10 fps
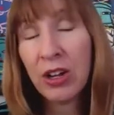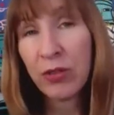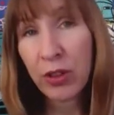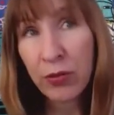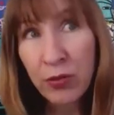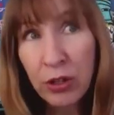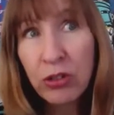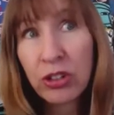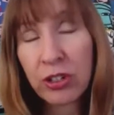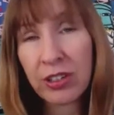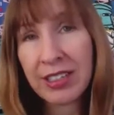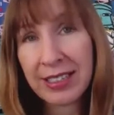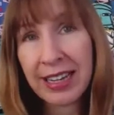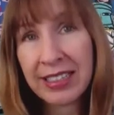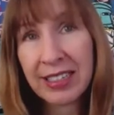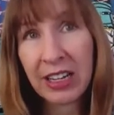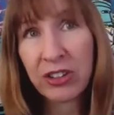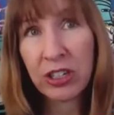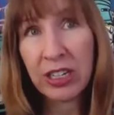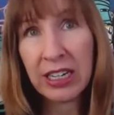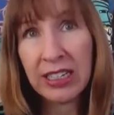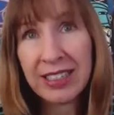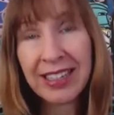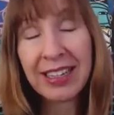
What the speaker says: for the future site selection needs,